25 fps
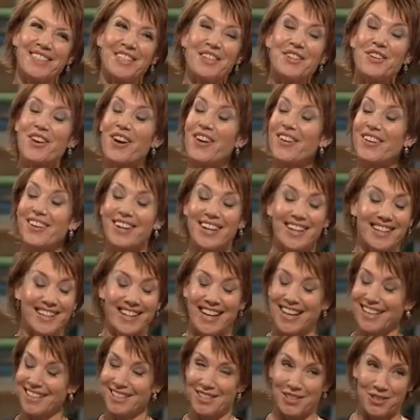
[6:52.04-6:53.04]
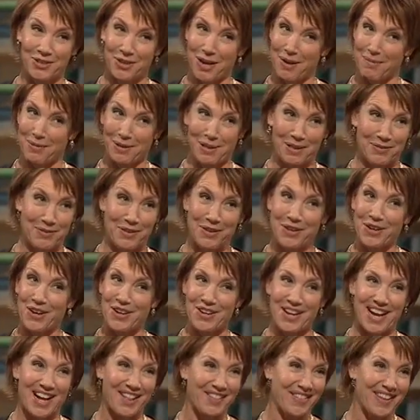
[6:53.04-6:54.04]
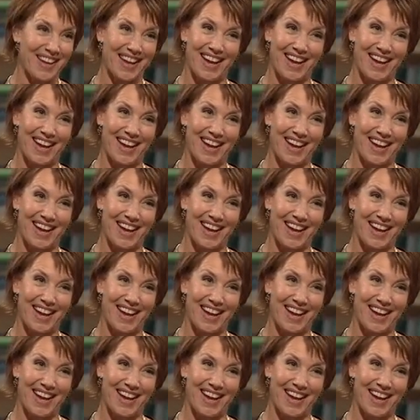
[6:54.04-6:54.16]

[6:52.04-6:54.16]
You know you're going to get into trouble if you go down